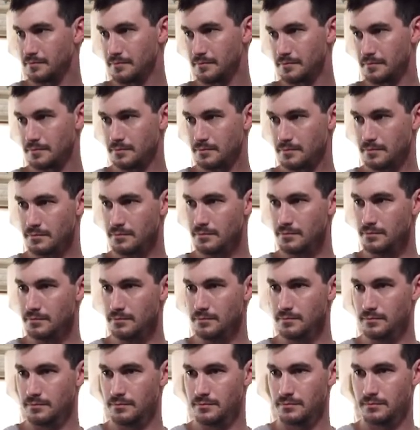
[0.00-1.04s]

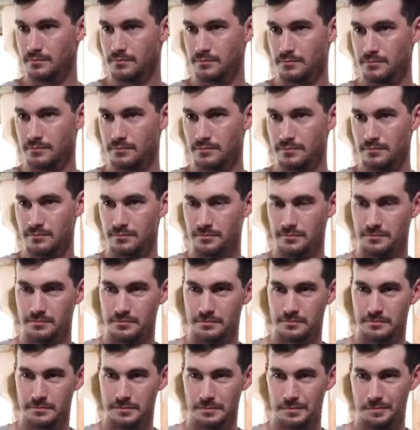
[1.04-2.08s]

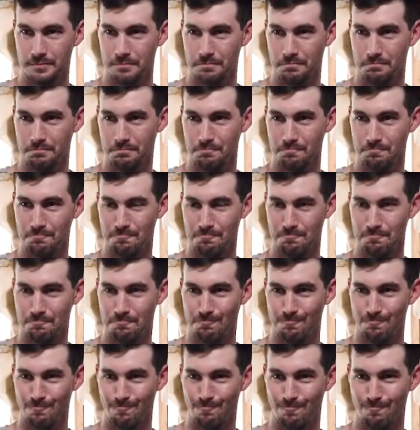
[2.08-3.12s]

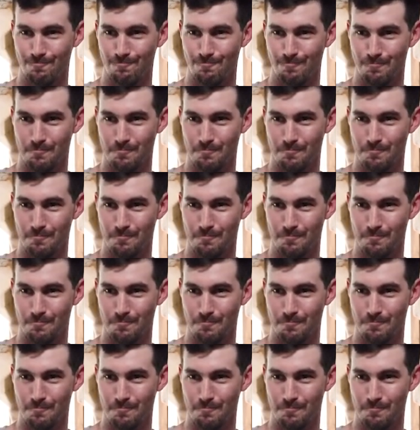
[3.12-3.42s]
[no speech]